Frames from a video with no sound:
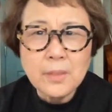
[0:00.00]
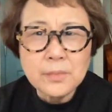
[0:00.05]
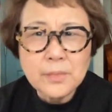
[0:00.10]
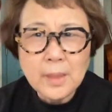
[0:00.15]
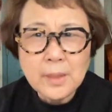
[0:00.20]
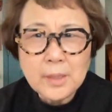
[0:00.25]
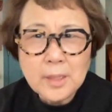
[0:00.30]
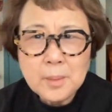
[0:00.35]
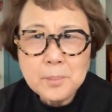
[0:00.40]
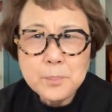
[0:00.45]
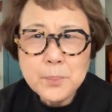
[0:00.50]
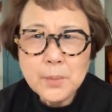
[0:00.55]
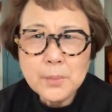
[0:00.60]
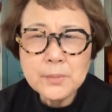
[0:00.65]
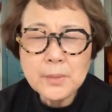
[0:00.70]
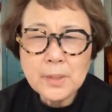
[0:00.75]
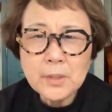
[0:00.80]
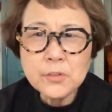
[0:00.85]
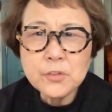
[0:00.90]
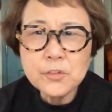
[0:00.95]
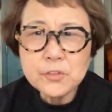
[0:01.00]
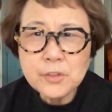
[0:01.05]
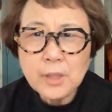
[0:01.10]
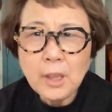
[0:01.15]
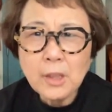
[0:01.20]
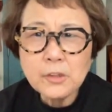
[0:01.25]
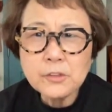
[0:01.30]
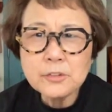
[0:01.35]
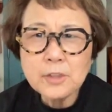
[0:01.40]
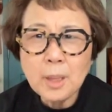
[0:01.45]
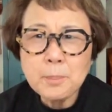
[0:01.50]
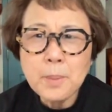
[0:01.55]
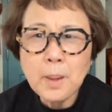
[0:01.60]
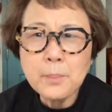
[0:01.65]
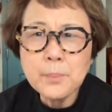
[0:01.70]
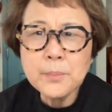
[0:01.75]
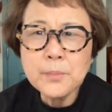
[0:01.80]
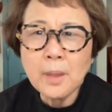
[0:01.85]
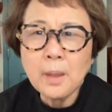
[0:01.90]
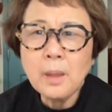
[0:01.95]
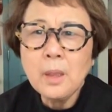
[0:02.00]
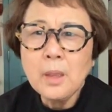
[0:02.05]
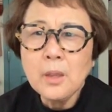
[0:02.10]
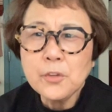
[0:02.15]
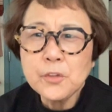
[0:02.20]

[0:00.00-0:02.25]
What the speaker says: the input is just above the